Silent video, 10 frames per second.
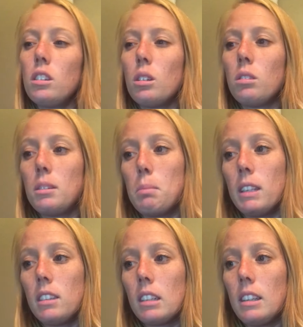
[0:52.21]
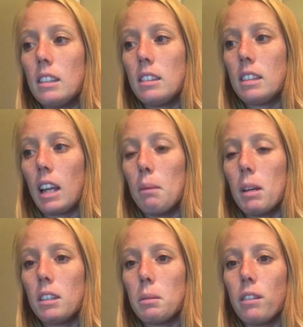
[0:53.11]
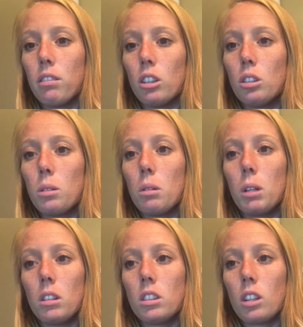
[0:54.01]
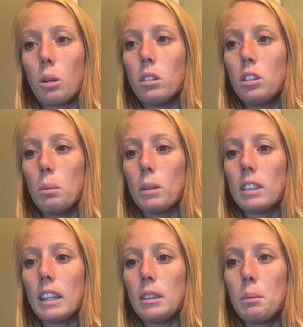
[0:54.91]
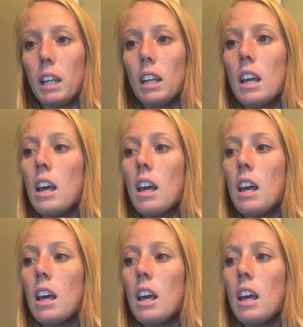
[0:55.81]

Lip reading: so it's basically the same as my first one. We would start with Super Size Me,